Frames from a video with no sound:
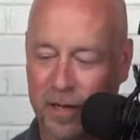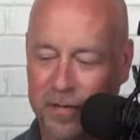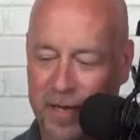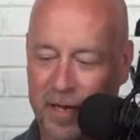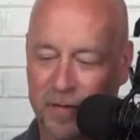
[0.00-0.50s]

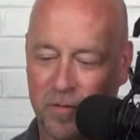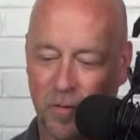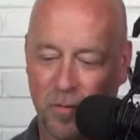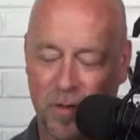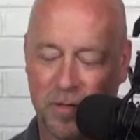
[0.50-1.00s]
Taking
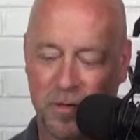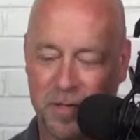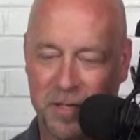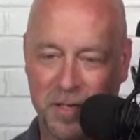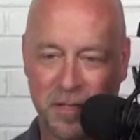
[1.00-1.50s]
Northwestern to
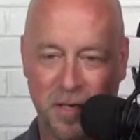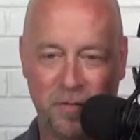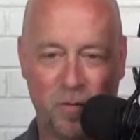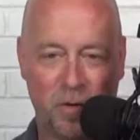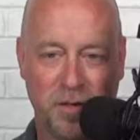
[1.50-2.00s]

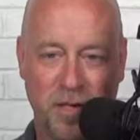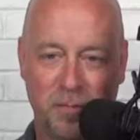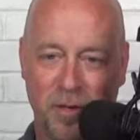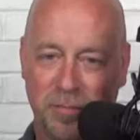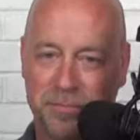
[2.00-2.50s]
16-14.
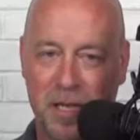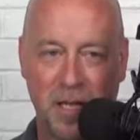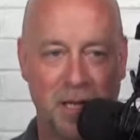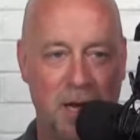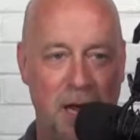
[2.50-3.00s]
But
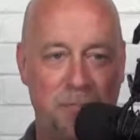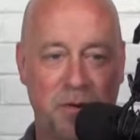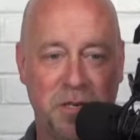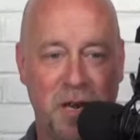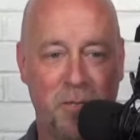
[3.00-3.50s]
I
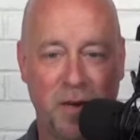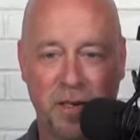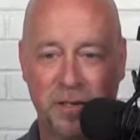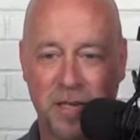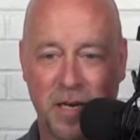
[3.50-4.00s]
appreciate everybody
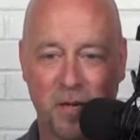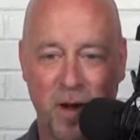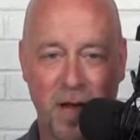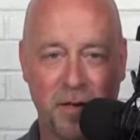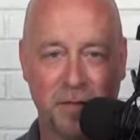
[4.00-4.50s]
sticking
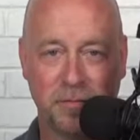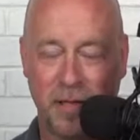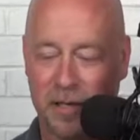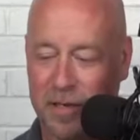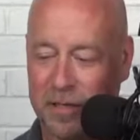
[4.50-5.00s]
around
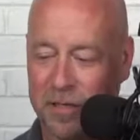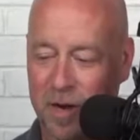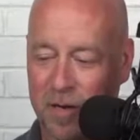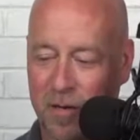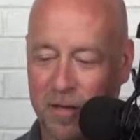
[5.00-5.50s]
and letting us
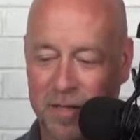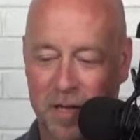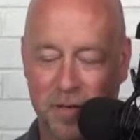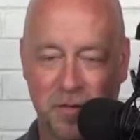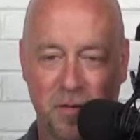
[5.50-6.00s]
talk about
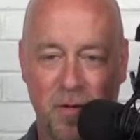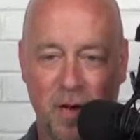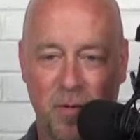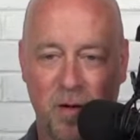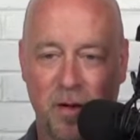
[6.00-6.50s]
Southeastern
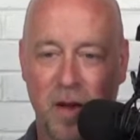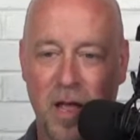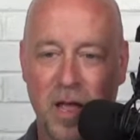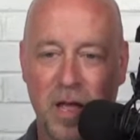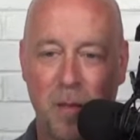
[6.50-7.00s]
volleyball here.
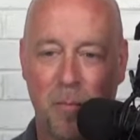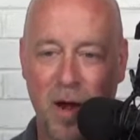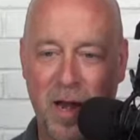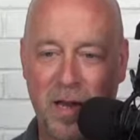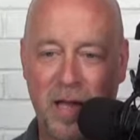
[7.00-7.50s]

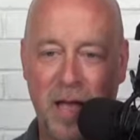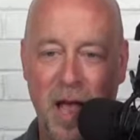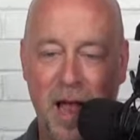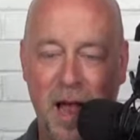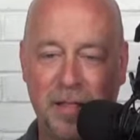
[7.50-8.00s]
Brandy,
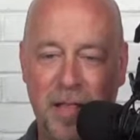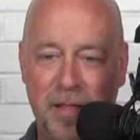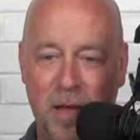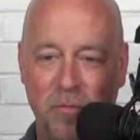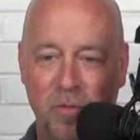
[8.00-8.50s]
I think
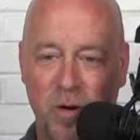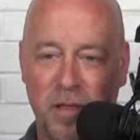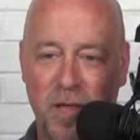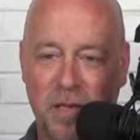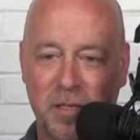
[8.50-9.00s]
that was one
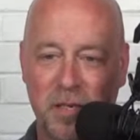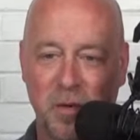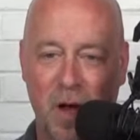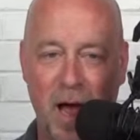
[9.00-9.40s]
of the things too.